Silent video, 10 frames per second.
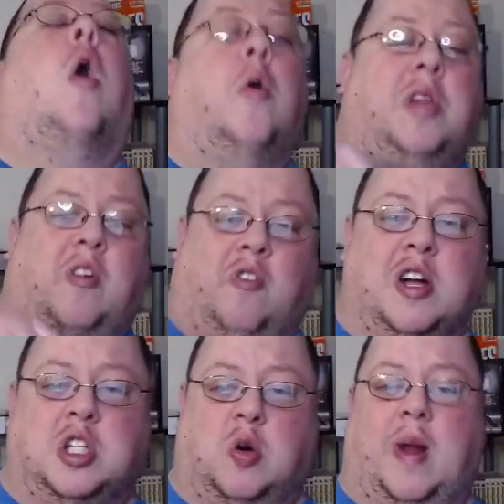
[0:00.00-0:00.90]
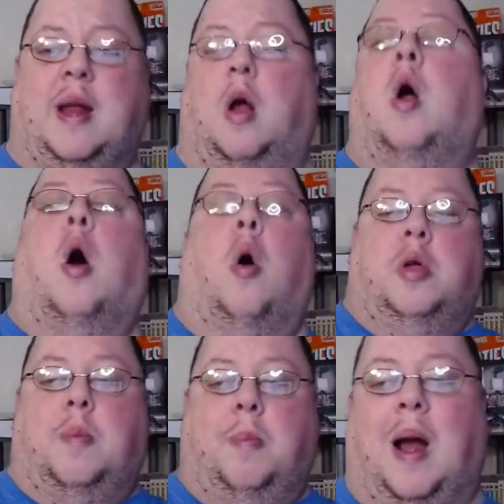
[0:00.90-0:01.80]
on your refrigerator, on
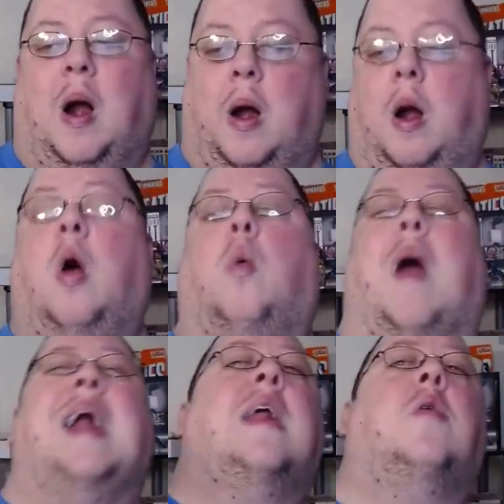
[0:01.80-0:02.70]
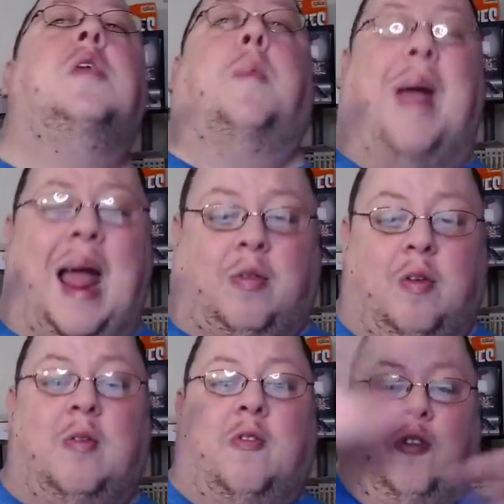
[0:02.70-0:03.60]
your mirror, write it on your
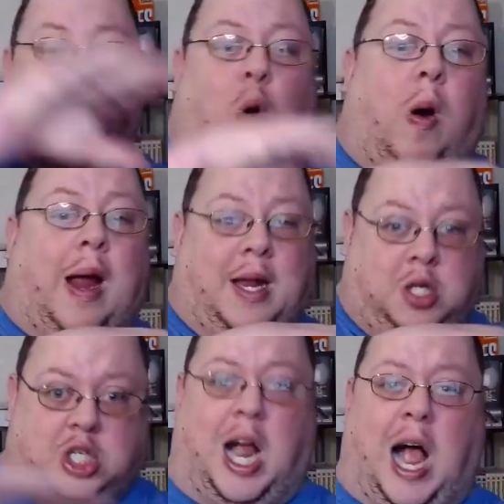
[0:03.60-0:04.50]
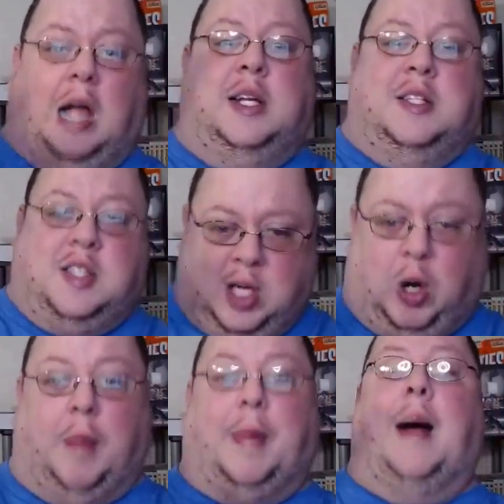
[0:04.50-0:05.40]
bathroom floor in chocolate syrup.